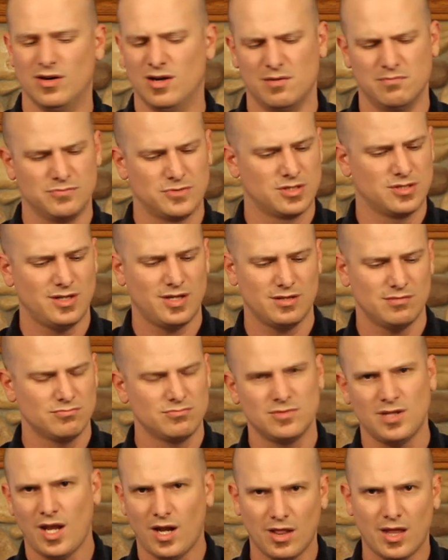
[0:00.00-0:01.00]
Um, it's not,
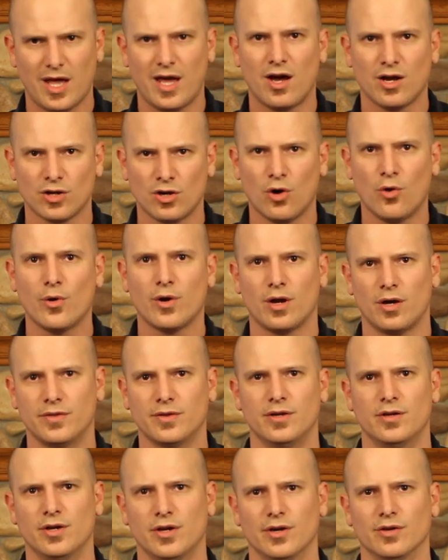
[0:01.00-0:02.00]
not a lot going on
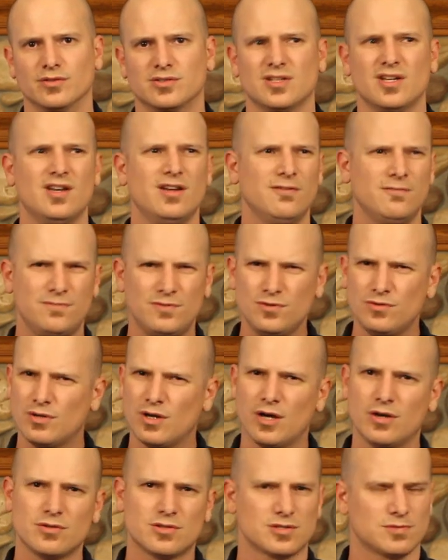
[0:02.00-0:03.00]
the nose. Few
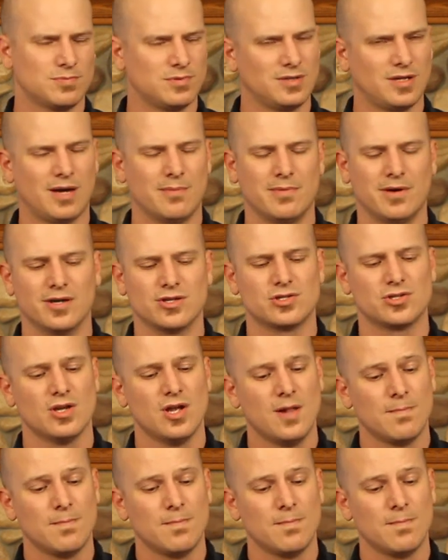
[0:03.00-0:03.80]
notes, but not much.